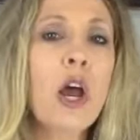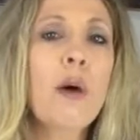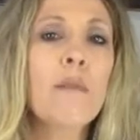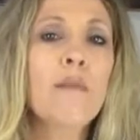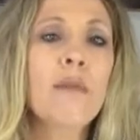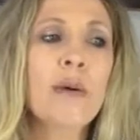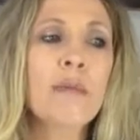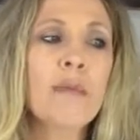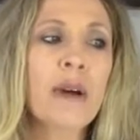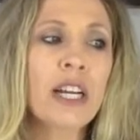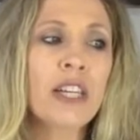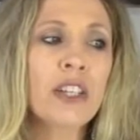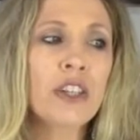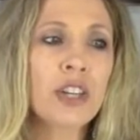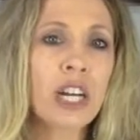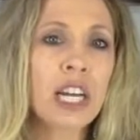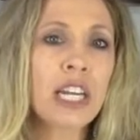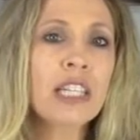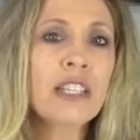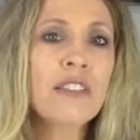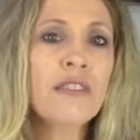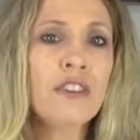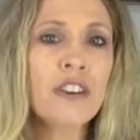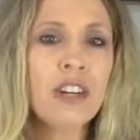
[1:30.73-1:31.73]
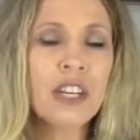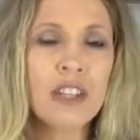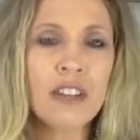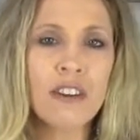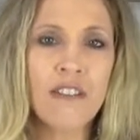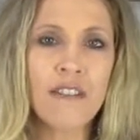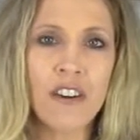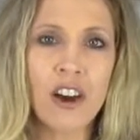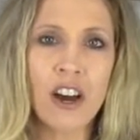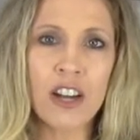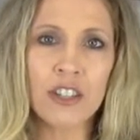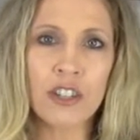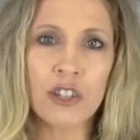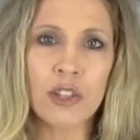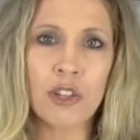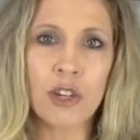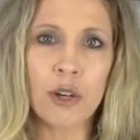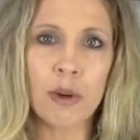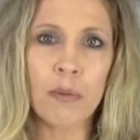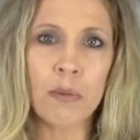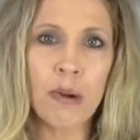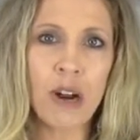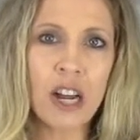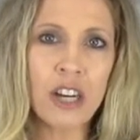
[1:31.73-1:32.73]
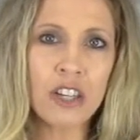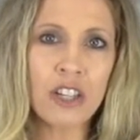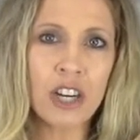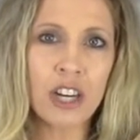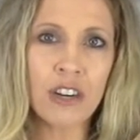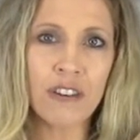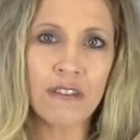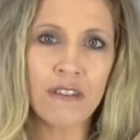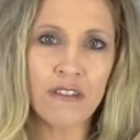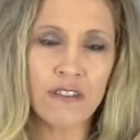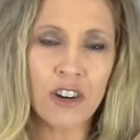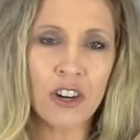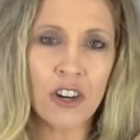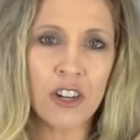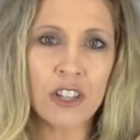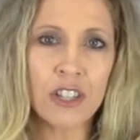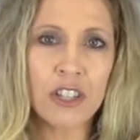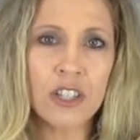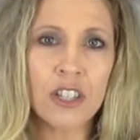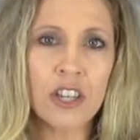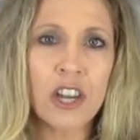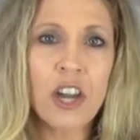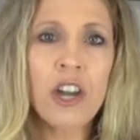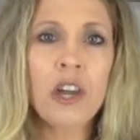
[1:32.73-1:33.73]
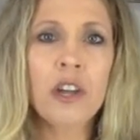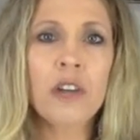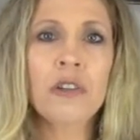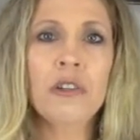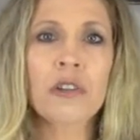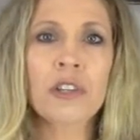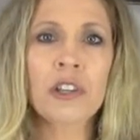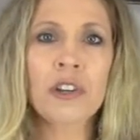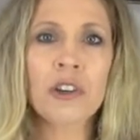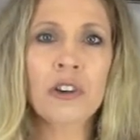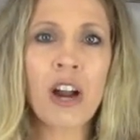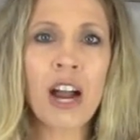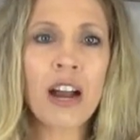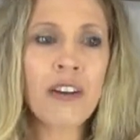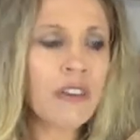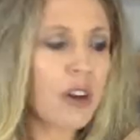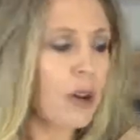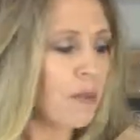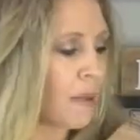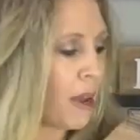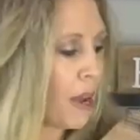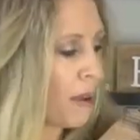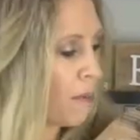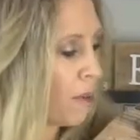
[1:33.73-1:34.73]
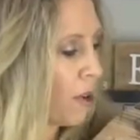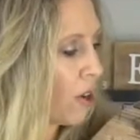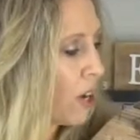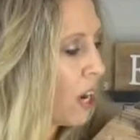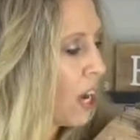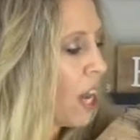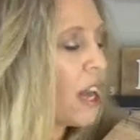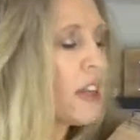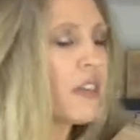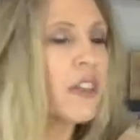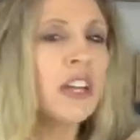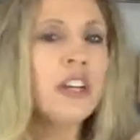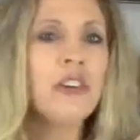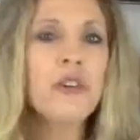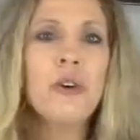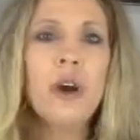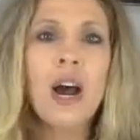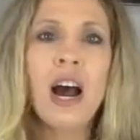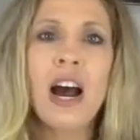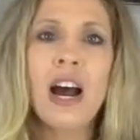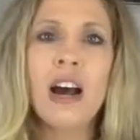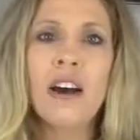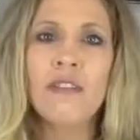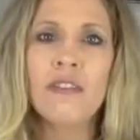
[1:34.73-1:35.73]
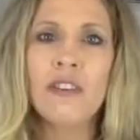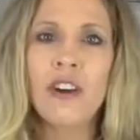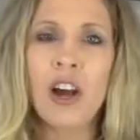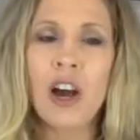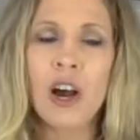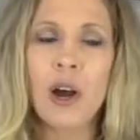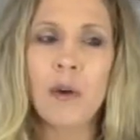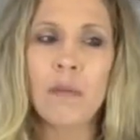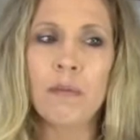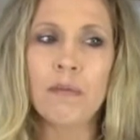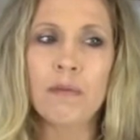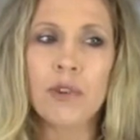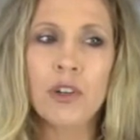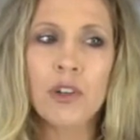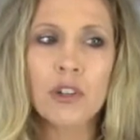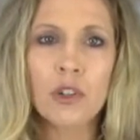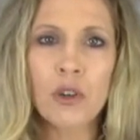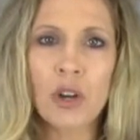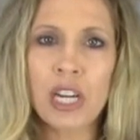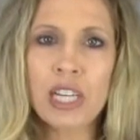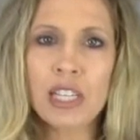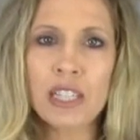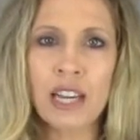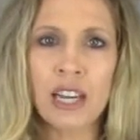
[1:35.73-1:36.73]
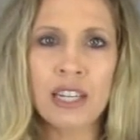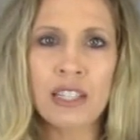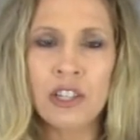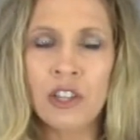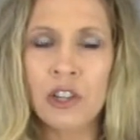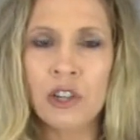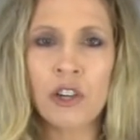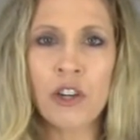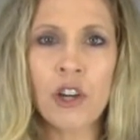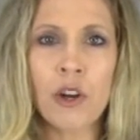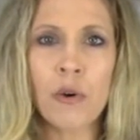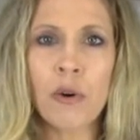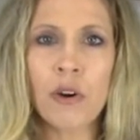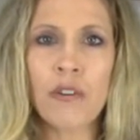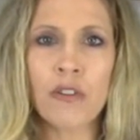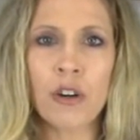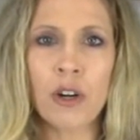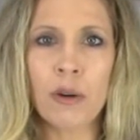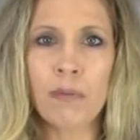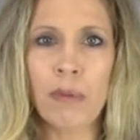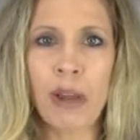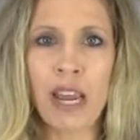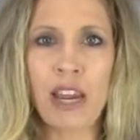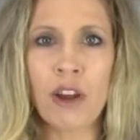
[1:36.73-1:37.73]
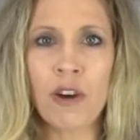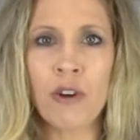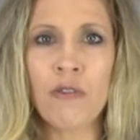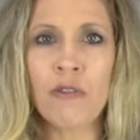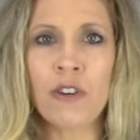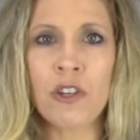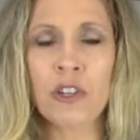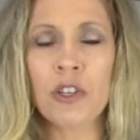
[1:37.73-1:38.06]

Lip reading: but by transferring the font to your project first, using the graphite paper, then you have your trace lines you can go over and paint over.